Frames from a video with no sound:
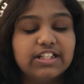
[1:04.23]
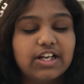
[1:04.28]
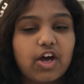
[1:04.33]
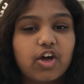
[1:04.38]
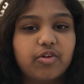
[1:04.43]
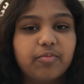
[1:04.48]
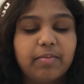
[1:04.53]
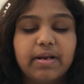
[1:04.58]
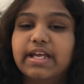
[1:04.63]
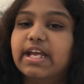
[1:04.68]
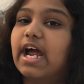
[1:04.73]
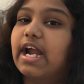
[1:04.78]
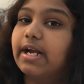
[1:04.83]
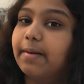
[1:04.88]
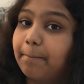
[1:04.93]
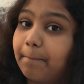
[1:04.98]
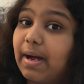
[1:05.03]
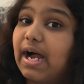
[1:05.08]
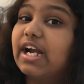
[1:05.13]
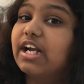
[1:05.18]
outbreak had a
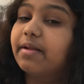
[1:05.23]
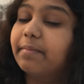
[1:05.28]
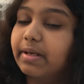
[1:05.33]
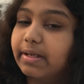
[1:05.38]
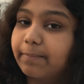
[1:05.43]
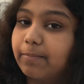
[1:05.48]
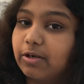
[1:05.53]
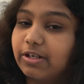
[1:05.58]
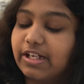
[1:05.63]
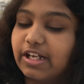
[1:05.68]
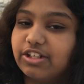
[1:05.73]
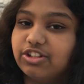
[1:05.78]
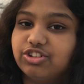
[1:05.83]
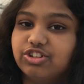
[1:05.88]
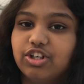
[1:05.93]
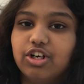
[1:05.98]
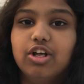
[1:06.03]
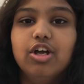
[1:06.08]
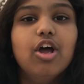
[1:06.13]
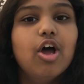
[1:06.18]
pandemic
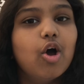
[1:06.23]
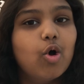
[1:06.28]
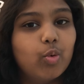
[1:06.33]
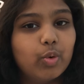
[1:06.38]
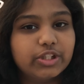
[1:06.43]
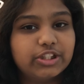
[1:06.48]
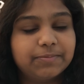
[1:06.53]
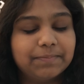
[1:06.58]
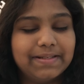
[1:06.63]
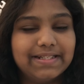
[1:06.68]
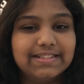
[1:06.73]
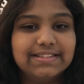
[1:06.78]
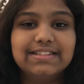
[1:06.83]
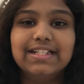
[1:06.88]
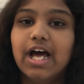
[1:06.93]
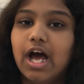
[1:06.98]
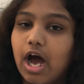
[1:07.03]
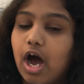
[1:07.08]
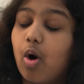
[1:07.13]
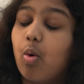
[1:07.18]
potential, which means
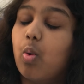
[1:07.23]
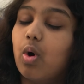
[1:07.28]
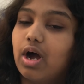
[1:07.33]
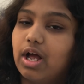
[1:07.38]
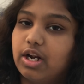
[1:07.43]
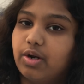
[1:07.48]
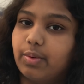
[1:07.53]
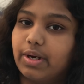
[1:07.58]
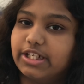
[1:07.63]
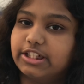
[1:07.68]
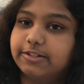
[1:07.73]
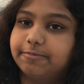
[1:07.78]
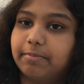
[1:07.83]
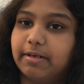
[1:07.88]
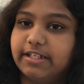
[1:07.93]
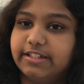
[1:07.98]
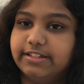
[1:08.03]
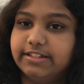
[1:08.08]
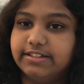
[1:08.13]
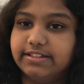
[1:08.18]
a worldwide
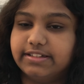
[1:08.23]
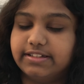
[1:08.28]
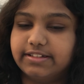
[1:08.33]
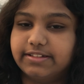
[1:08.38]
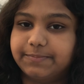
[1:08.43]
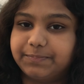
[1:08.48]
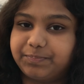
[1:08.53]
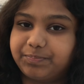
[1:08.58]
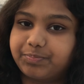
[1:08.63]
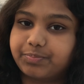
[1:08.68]
spread disease.